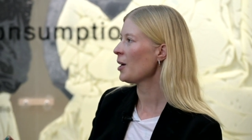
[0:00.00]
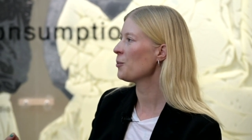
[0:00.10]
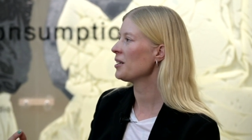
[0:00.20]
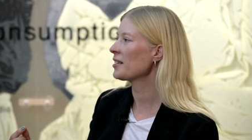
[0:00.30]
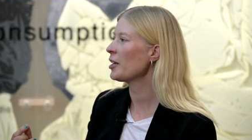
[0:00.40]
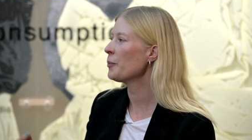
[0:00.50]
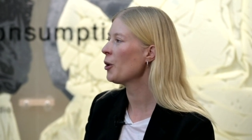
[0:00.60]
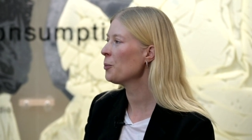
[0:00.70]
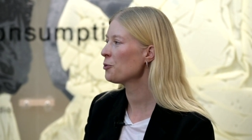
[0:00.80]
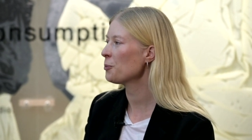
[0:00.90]
and when I came
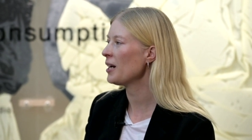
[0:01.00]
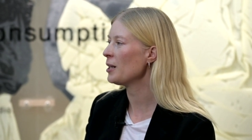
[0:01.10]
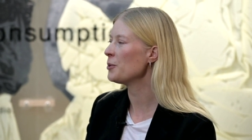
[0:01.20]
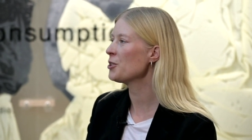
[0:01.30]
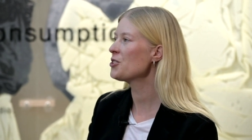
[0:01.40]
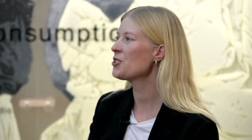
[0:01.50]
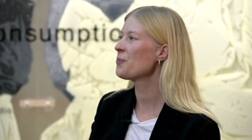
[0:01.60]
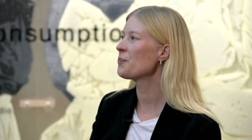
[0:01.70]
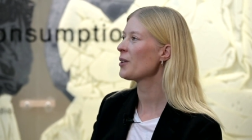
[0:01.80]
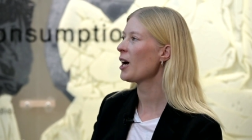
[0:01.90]
home from
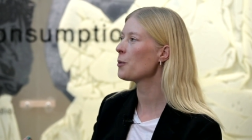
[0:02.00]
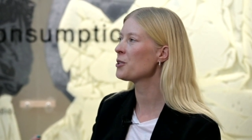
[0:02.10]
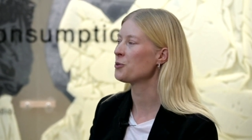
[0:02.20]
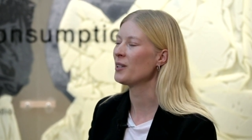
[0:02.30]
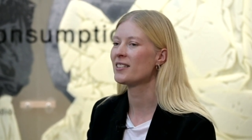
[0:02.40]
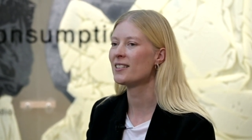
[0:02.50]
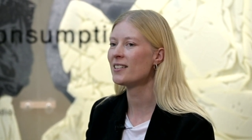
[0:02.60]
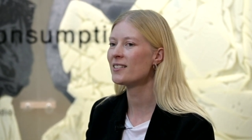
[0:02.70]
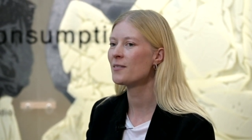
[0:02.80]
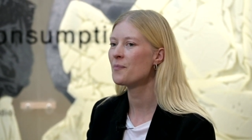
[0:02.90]
Elbrus, I was
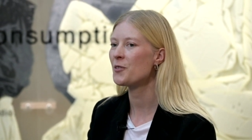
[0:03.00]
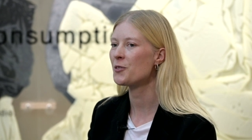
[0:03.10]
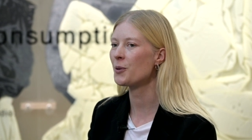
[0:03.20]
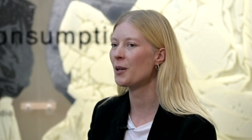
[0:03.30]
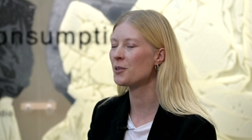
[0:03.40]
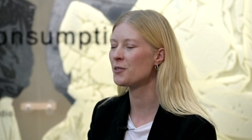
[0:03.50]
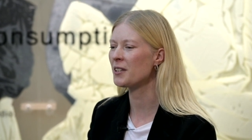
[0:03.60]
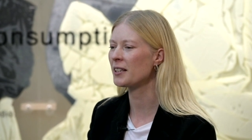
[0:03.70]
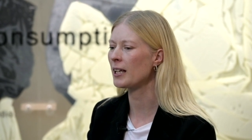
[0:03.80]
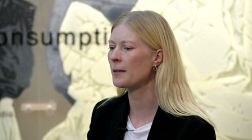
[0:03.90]
restless. So I was
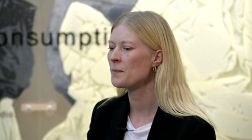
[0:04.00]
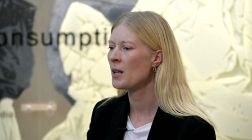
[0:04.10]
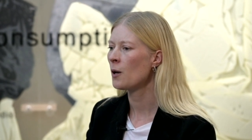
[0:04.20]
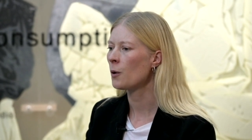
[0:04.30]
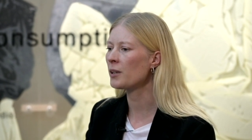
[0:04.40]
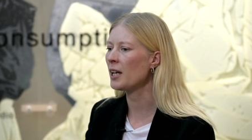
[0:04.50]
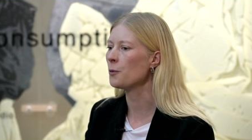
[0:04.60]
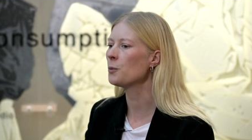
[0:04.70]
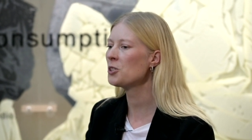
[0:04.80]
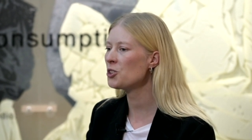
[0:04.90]
thinking, okay,
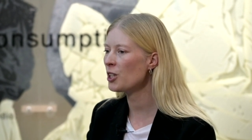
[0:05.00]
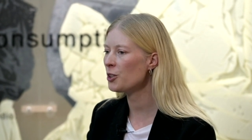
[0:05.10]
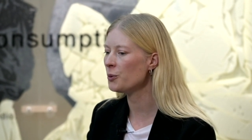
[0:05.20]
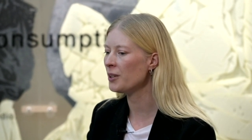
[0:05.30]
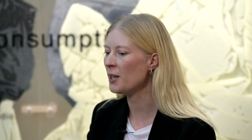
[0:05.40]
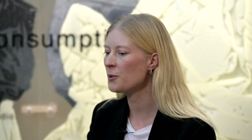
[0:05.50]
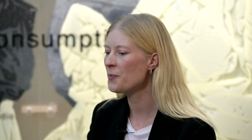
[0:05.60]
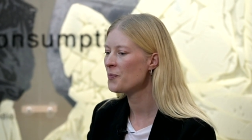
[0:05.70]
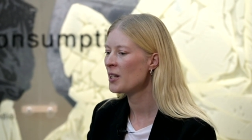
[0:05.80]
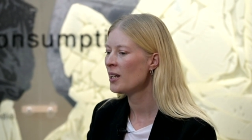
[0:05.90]
what should I do now?
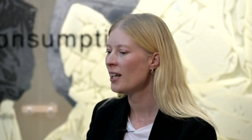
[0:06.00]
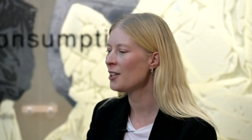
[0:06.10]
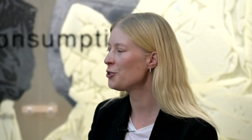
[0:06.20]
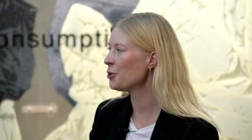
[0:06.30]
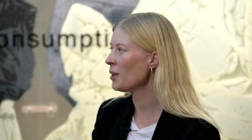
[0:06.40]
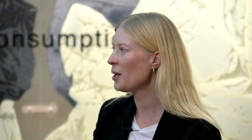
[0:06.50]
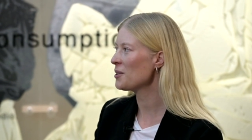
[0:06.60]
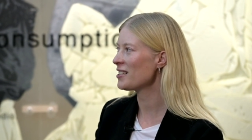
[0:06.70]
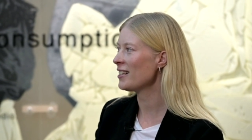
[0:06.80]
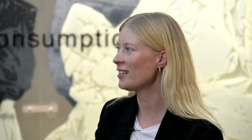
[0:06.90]
And two
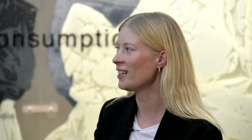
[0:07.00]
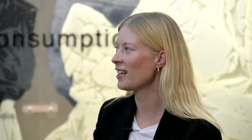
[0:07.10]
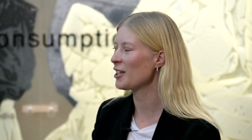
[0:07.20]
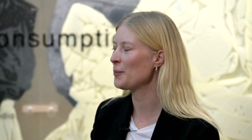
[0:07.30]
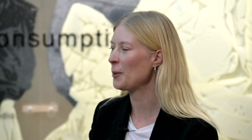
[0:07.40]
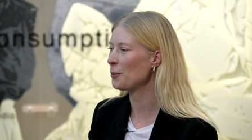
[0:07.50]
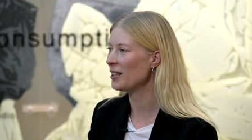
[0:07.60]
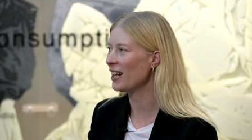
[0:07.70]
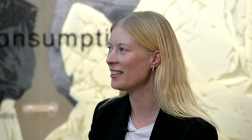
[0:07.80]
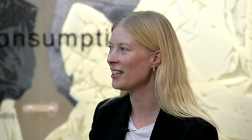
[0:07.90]
hours later, I came up
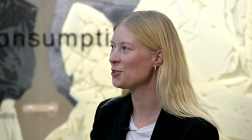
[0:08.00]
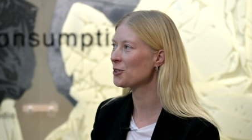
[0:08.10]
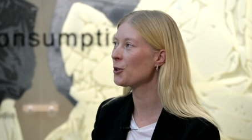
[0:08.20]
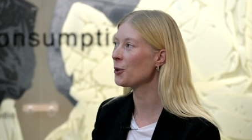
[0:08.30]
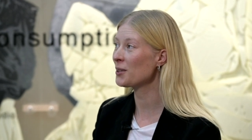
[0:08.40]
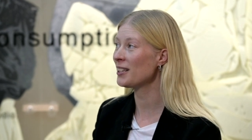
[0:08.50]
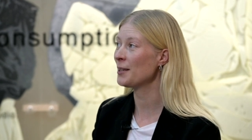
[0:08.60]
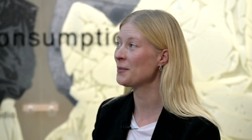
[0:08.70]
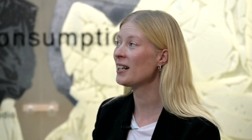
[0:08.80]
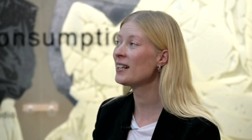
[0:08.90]
with the idea to go
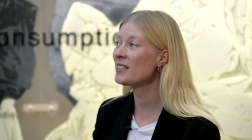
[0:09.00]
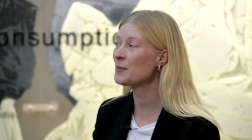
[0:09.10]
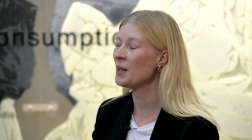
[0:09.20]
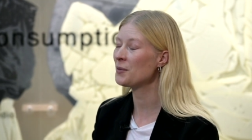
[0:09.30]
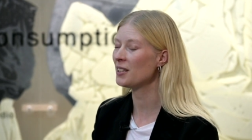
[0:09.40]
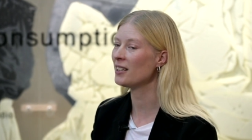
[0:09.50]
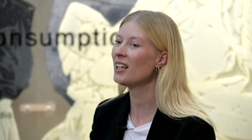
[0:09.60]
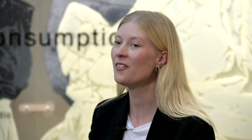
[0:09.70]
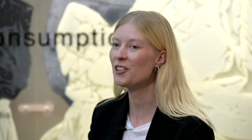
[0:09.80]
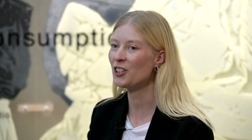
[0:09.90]
climb the highest mountain in
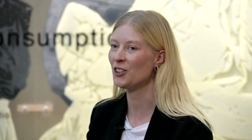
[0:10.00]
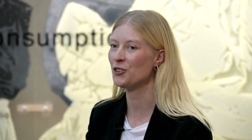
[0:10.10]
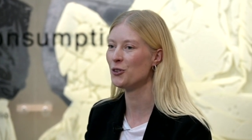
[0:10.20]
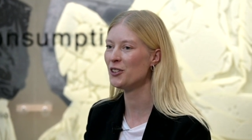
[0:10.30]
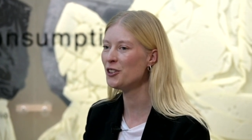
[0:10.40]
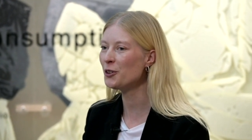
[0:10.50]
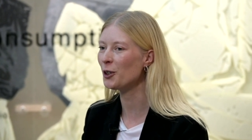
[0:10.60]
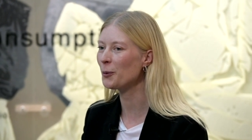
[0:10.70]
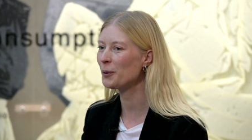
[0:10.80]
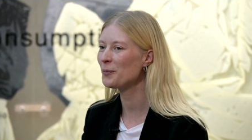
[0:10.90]
every country in
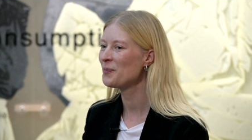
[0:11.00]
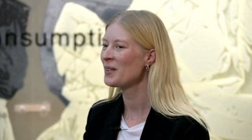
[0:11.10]
Europe.